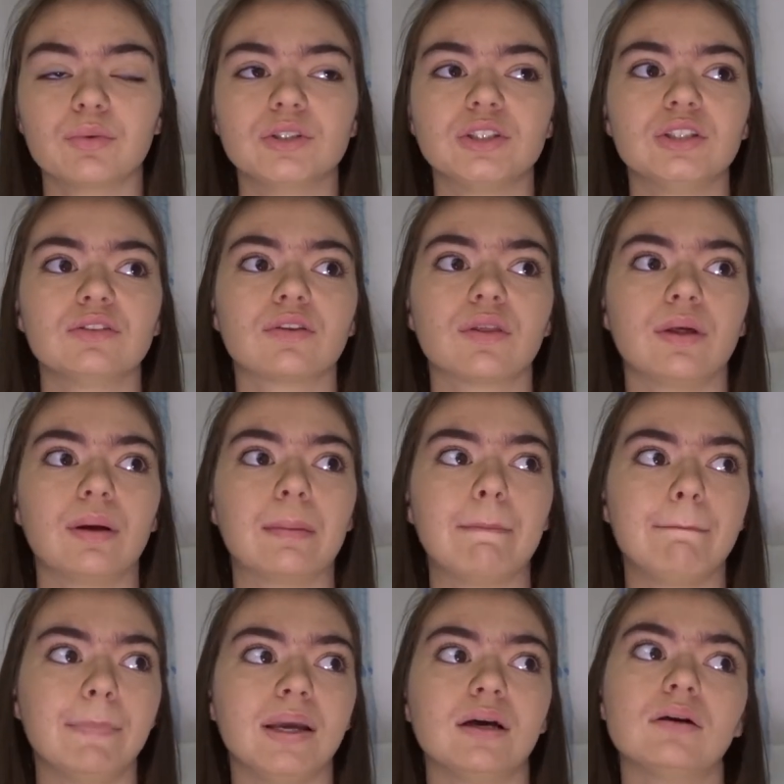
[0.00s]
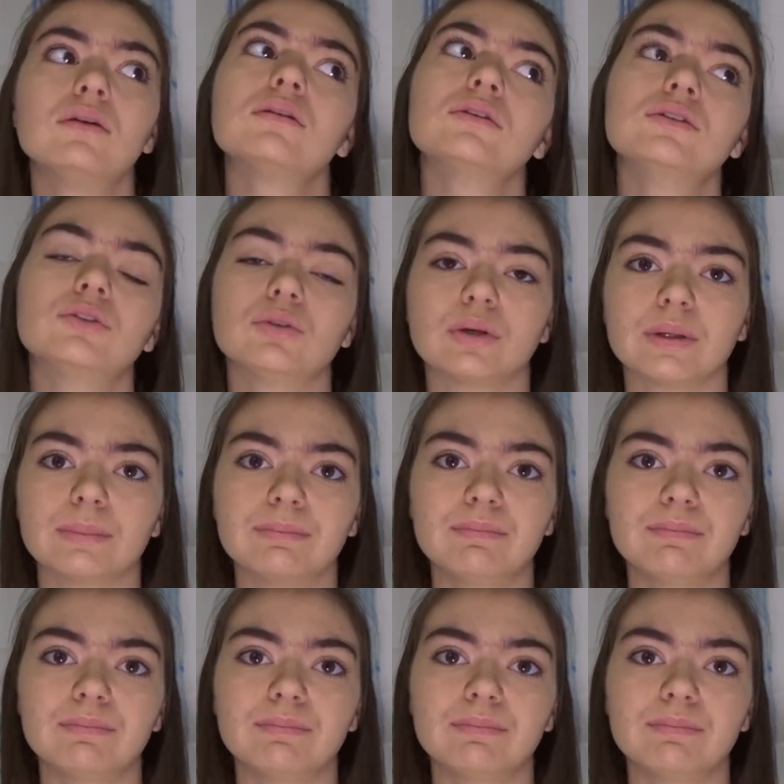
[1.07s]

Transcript: which is the male dorm.